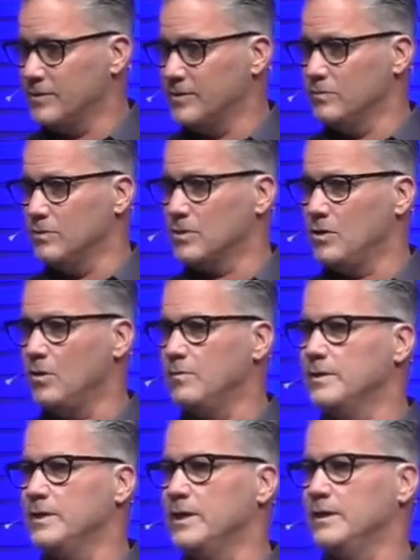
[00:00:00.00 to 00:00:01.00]
that will
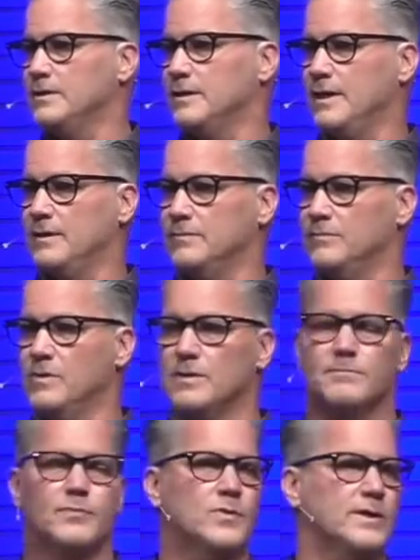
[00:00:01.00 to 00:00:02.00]
culminate at
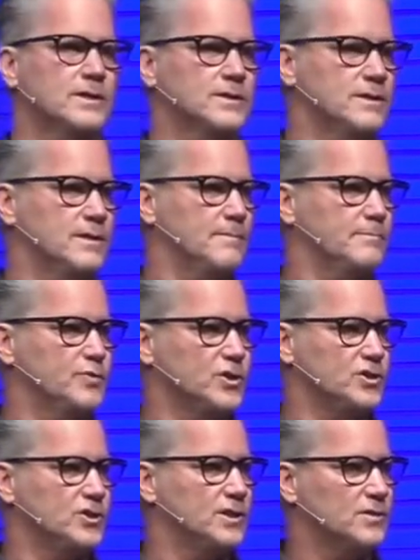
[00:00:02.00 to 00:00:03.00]
one point to them
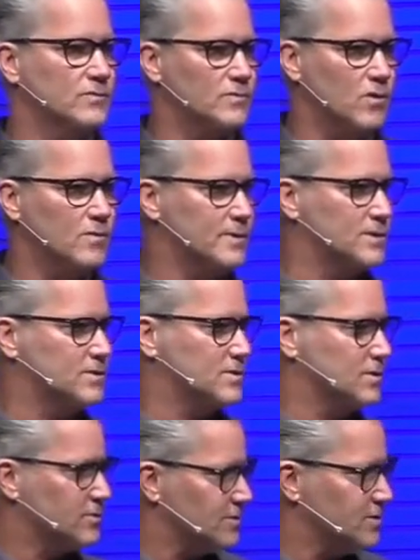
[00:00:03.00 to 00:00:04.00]
pushing the Romans
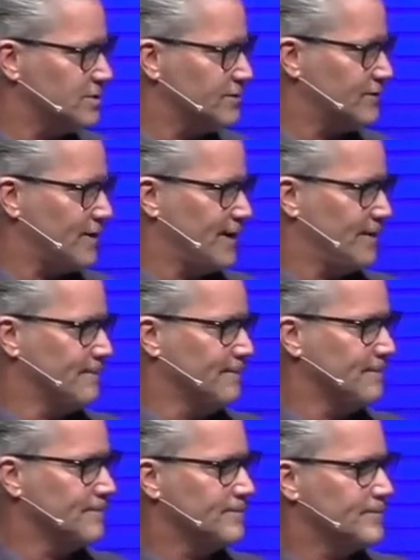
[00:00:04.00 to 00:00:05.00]
to crucify him.
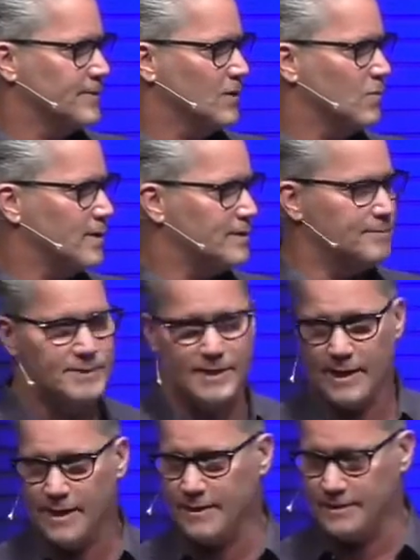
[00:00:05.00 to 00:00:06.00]
They want him
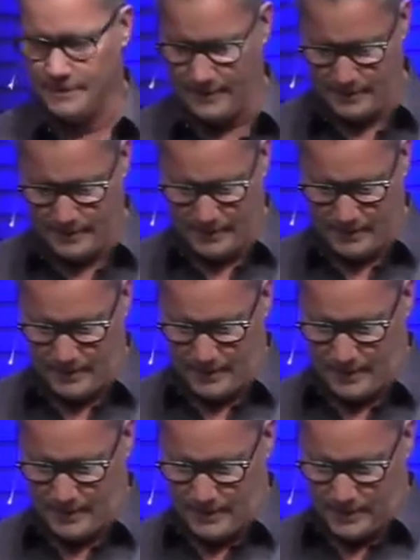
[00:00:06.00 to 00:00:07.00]
dead.
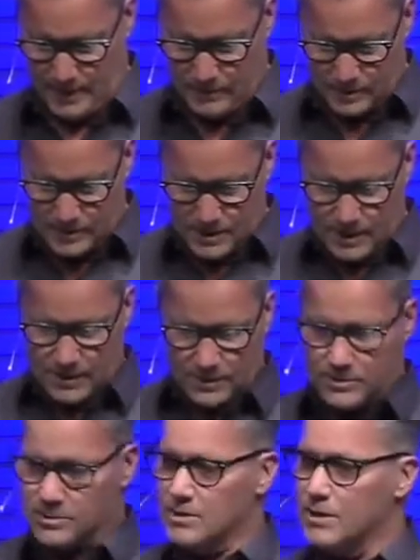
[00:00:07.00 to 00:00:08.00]
Okay, we're seeing
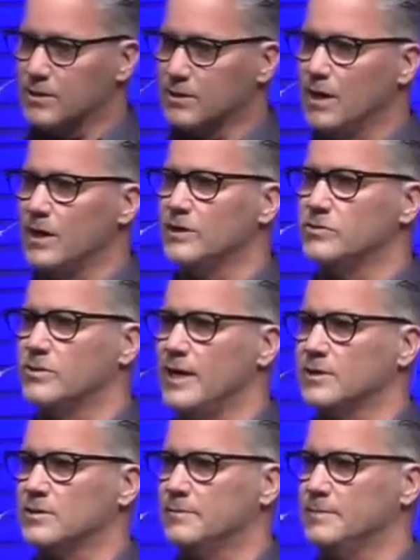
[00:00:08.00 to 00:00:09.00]
the stark
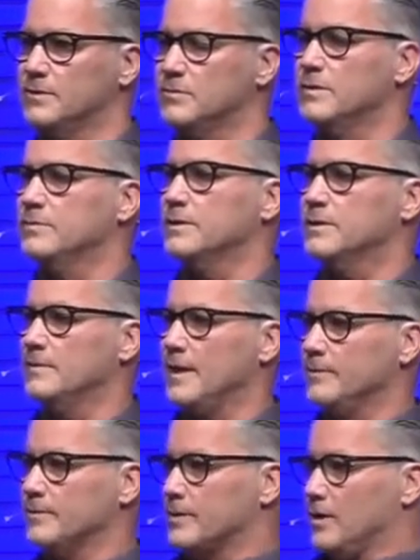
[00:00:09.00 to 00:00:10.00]
contrast between what the
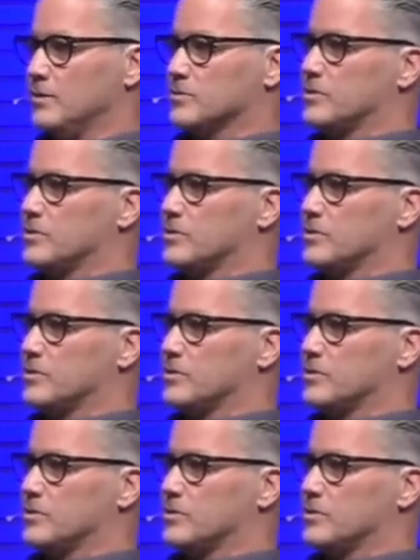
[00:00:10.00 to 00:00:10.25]
Bible calls